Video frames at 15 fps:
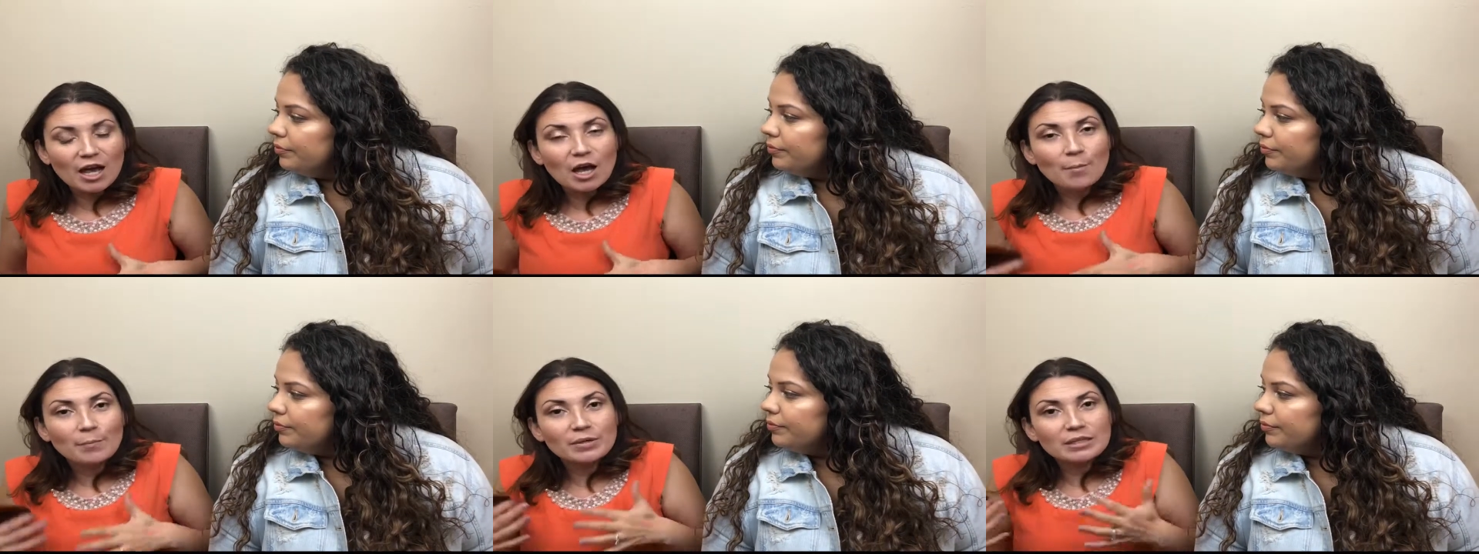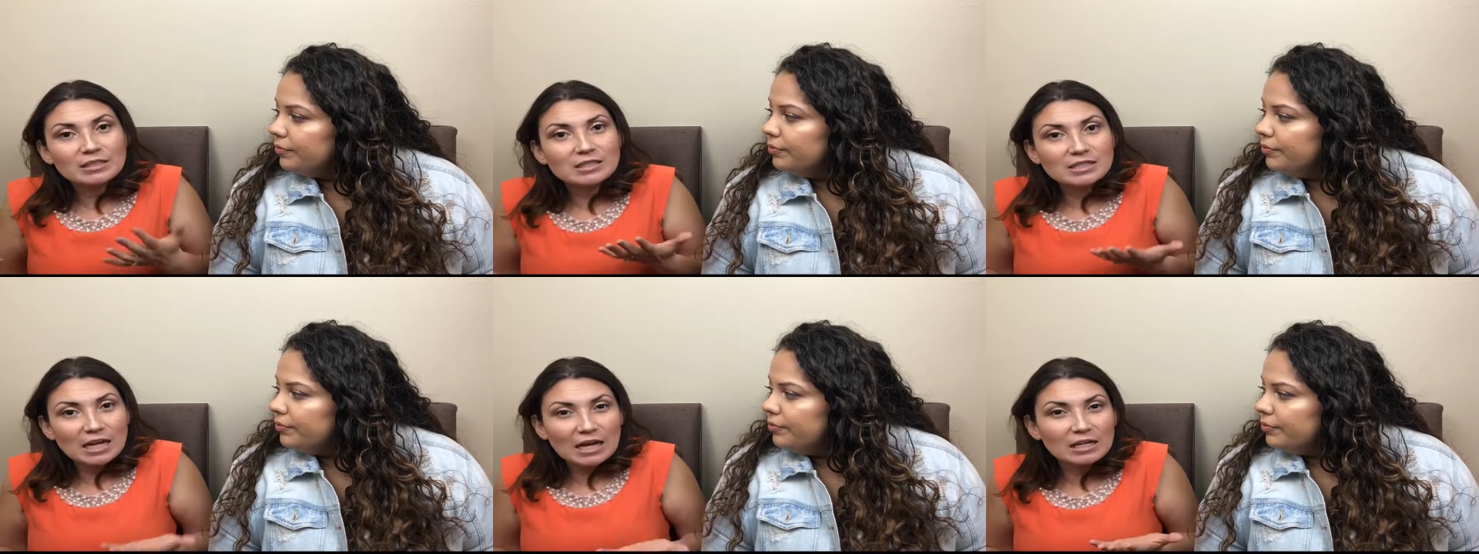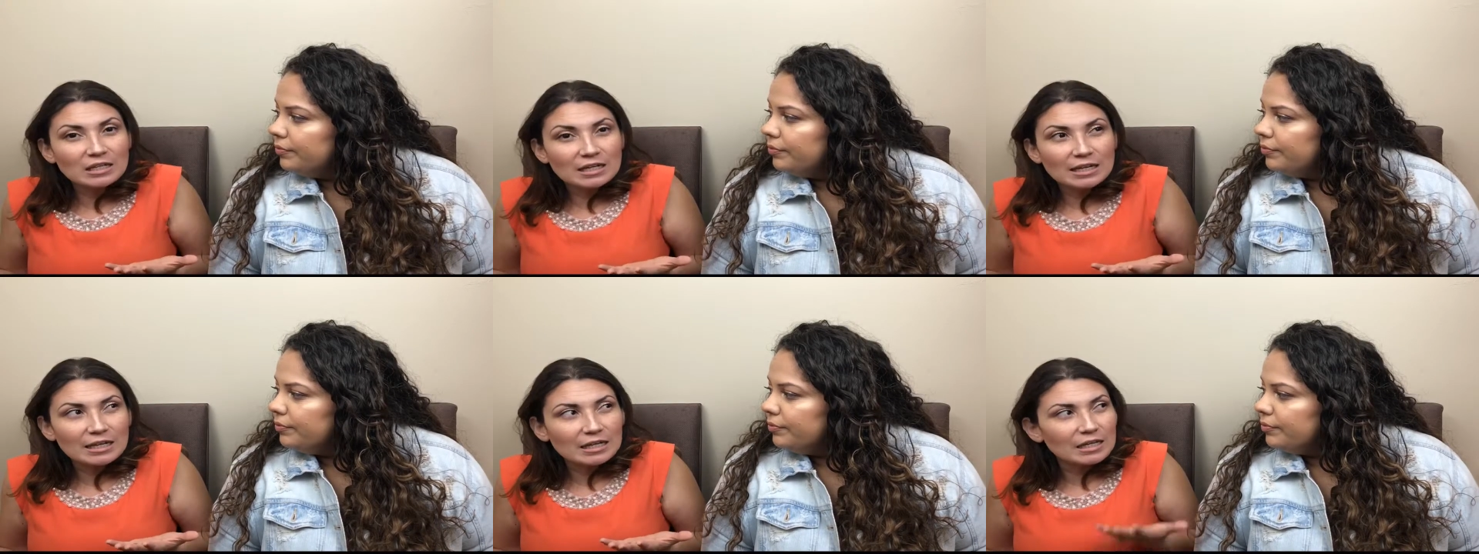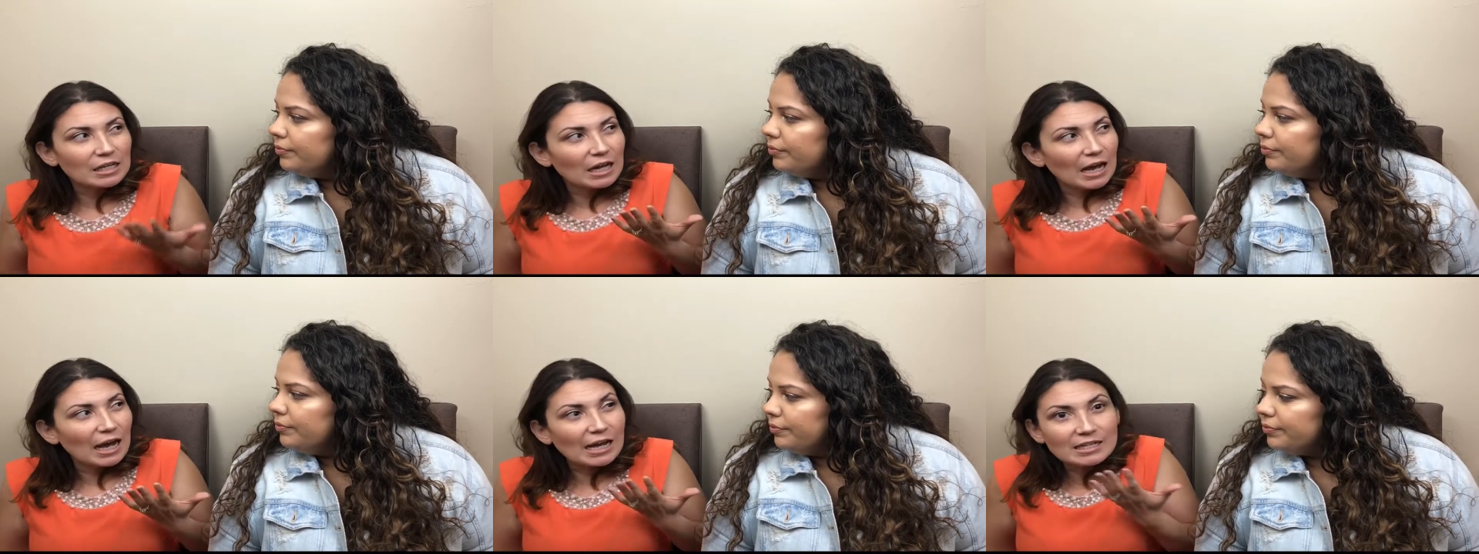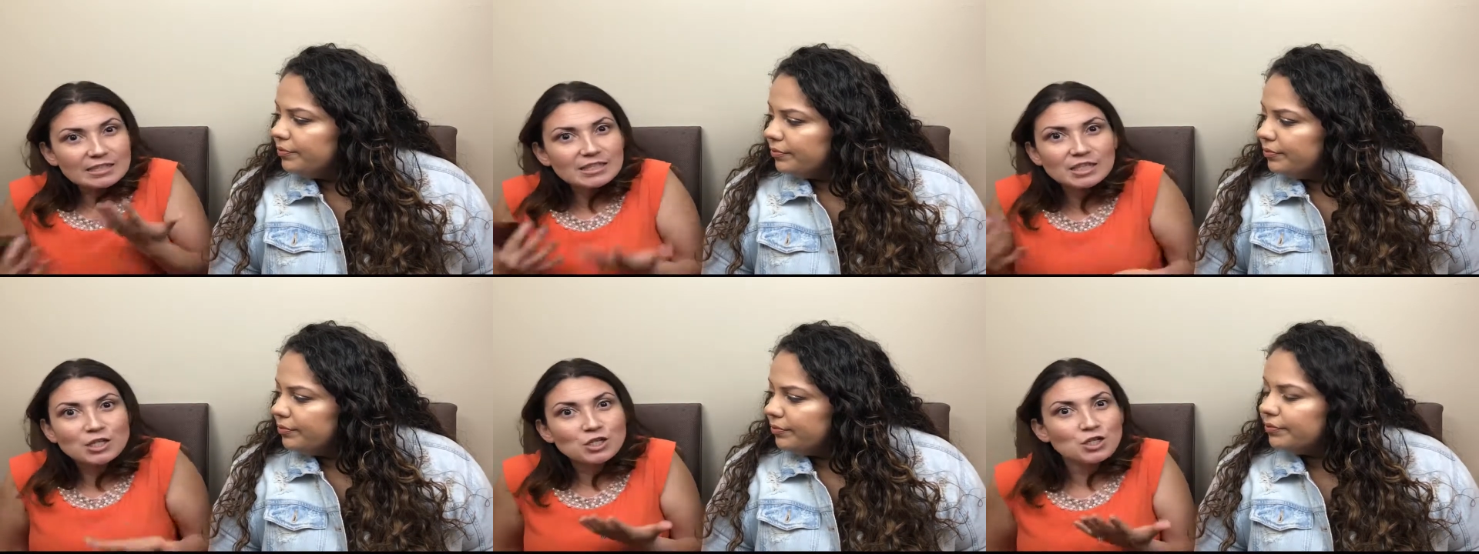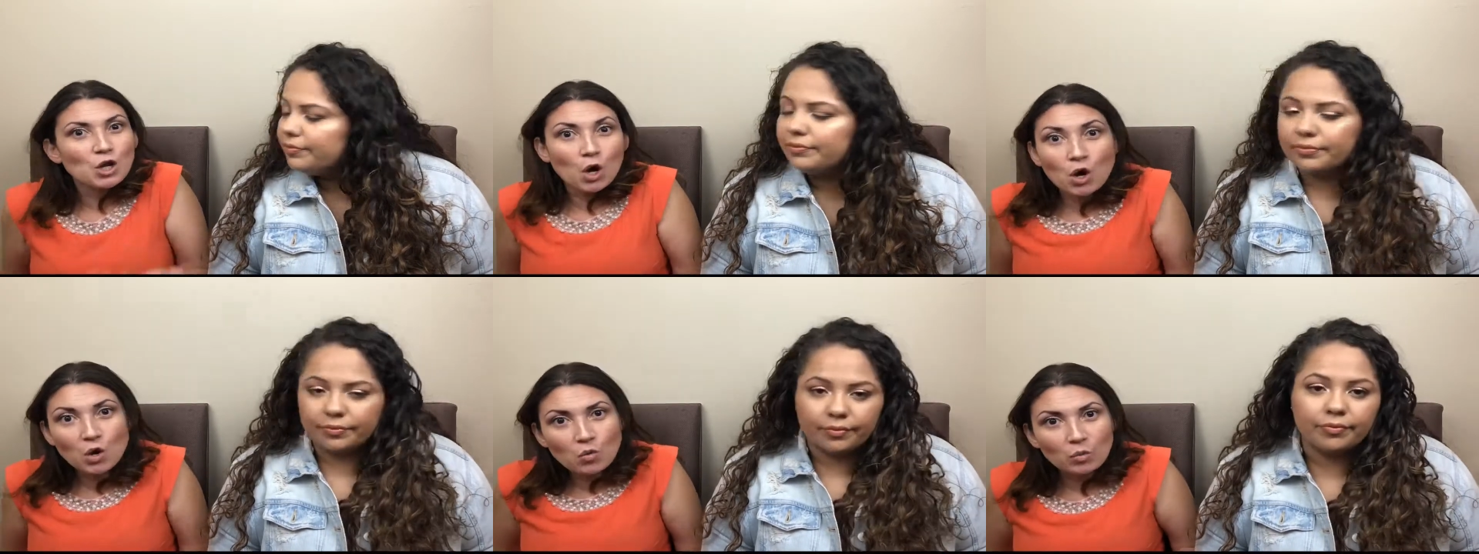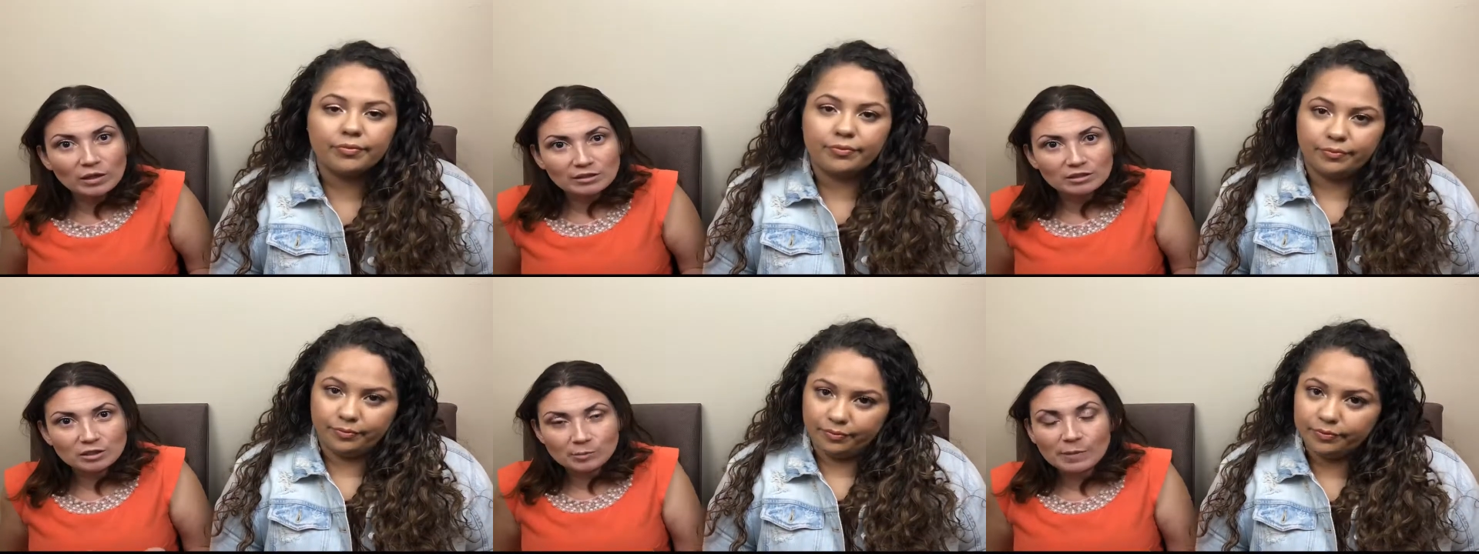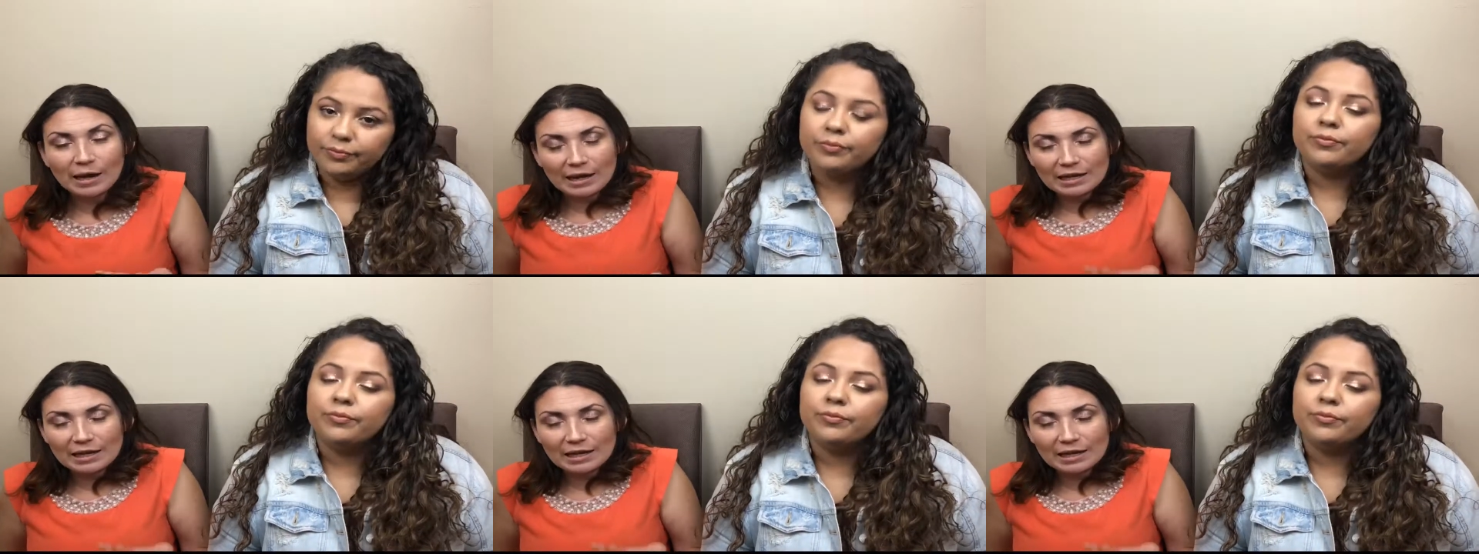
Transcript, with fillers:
Speaker 1: But it's kind of like I didn't know what to buy.